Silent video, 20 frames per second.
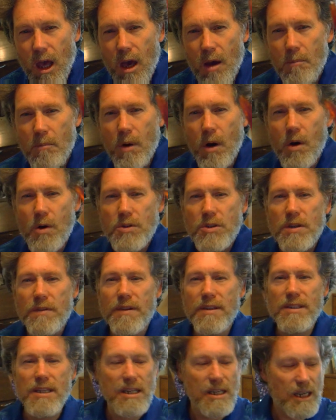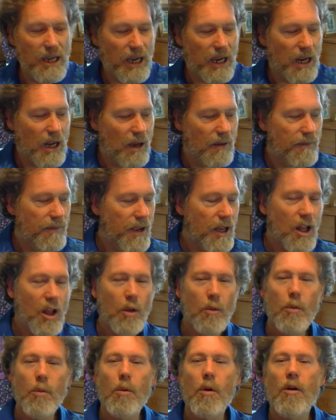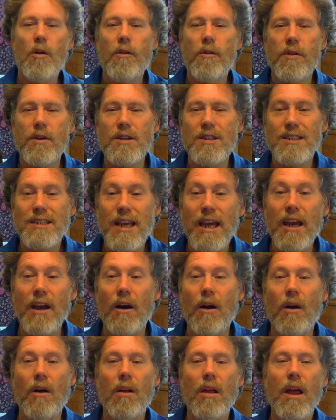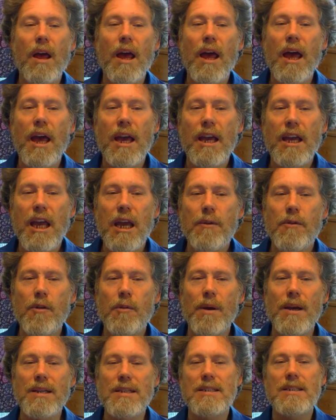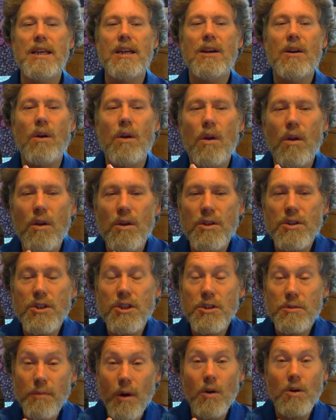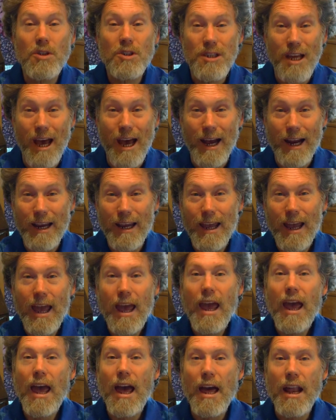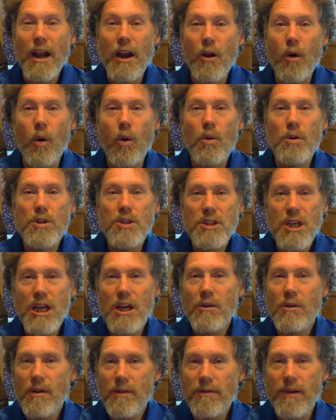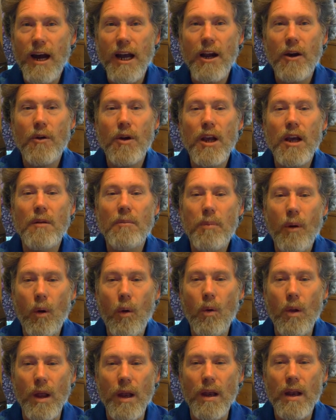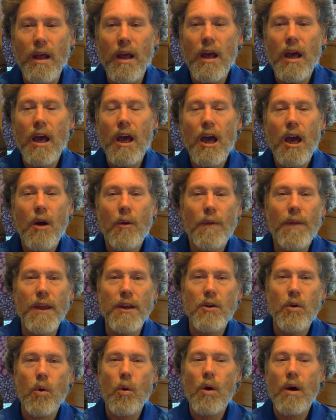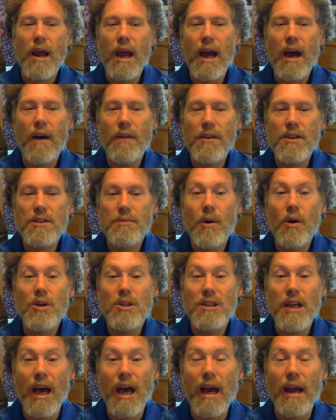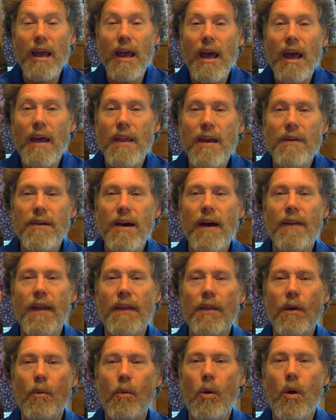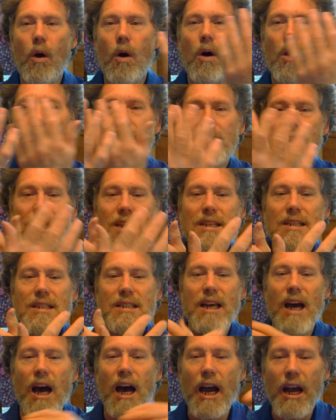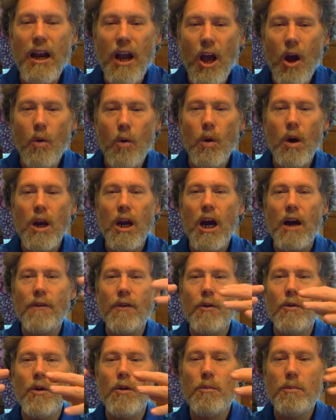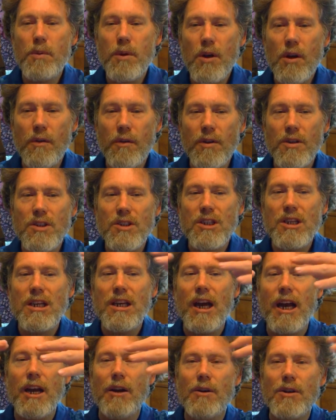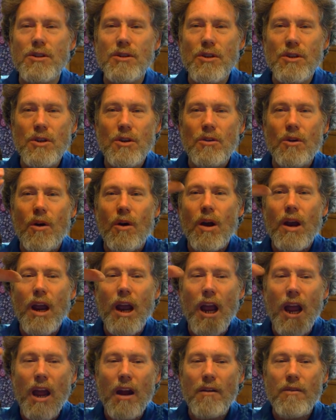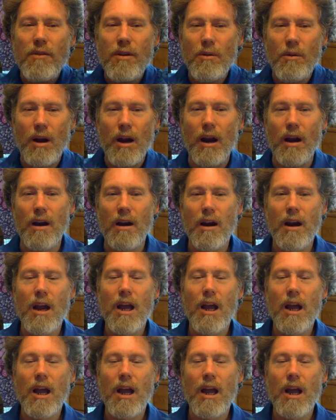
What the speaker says: Most of the zincite available for sale came from a single smokestack at an old zinc refinery in Poland. When they tore down the smokestack, they found that the walls inside were covered with beautiful zincite crystals growing everywhere.